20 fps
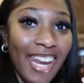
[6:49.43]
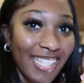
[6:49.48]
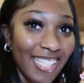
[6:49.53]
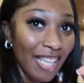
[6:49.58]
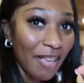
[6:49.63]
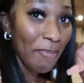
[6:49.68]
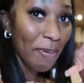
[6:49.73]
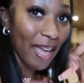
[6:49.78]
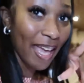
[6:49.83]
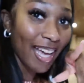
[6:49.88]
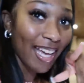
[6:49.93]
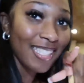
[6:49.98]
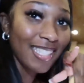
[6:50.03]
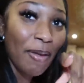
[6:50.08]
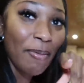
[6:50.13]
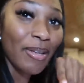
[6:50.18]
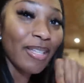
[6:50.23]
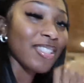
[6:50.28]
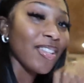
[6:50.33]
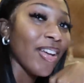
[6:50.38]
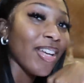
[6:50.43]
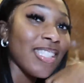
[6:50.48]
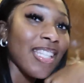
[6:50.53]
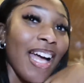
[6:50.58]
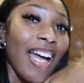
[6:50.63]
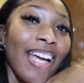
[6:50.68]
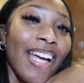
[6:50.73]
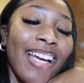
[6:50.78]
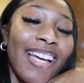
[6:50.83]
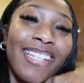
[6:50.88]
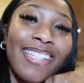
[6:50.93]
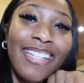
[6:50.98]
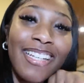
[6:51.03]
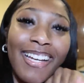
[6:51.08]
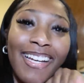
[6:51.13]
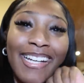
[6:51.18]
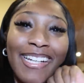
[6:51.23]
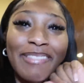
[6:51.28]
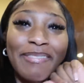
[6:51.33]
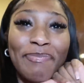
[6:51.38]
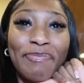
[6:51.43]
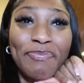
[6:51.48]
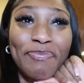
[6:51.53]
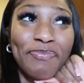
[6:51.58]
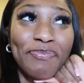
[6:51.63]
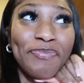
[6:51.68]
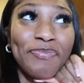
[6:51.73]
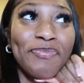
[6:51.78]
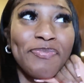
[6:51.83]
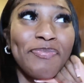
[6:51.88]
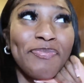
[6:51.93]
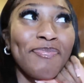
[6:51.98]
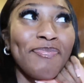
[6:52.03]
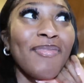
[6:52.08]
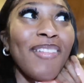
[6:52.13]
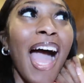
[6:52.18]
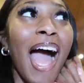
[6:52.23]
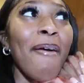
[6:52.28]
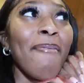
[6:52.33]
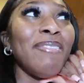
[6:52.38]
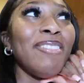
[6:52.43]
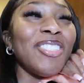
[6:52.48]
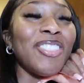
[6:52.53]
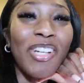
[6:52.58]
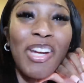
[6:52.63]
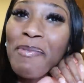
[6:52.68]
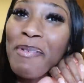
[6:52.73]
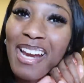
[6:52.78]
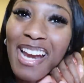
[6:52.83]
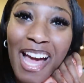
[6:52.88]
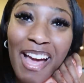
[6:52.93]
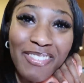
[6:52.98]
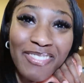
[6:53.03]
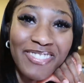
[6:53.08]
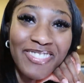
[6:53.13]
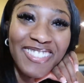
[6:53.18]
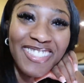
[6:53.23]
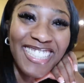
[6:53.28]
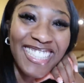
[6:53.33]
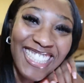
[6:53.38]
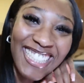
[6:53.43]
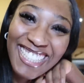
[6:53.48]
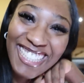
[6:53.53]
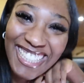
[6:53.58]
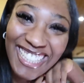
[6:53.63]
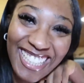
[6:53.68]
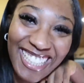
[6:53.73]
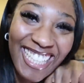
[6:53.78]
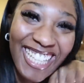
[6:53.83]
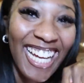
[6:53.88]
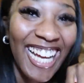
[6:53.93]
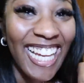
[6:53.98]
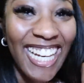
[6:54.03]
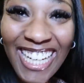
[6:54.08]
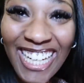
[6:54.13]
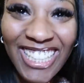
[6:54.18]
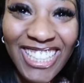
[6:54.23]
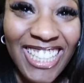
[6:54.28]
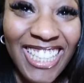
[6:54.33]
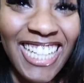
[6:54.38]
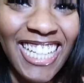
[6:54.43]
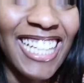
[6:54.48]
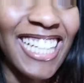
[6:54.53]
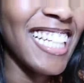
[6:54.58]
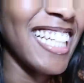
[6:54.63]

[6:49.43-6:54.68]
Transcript: I need to get pics, I'm so excited. I'm enjoying my life. Literally.